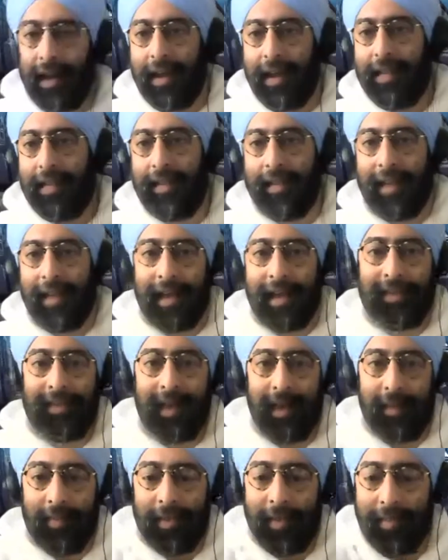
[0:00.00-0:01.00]
in the last
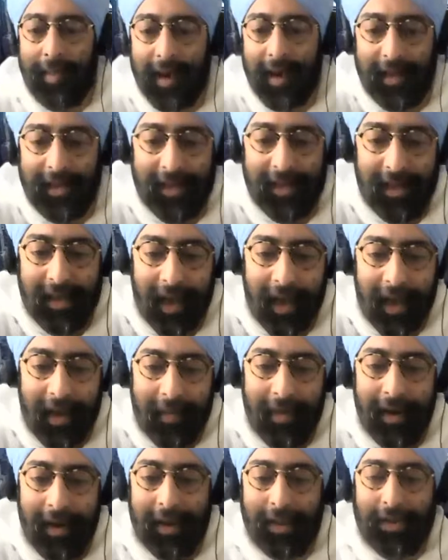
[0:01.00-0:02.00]
couple of minutes, and
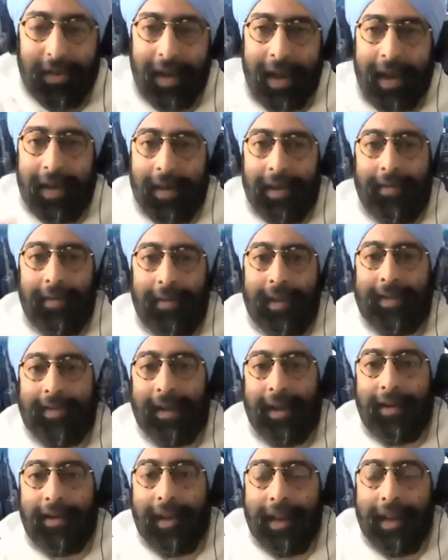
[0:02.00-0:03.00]
I'm going to try and do this.
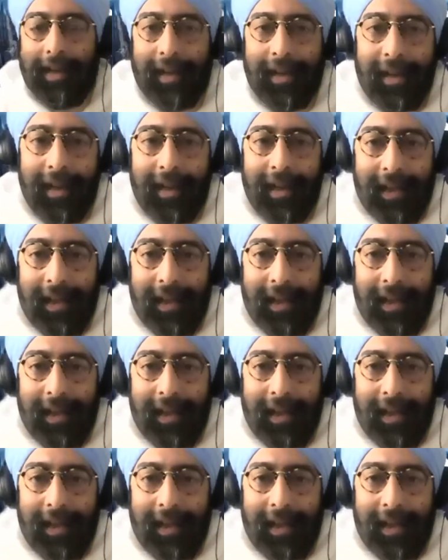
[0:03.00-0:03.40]
All right.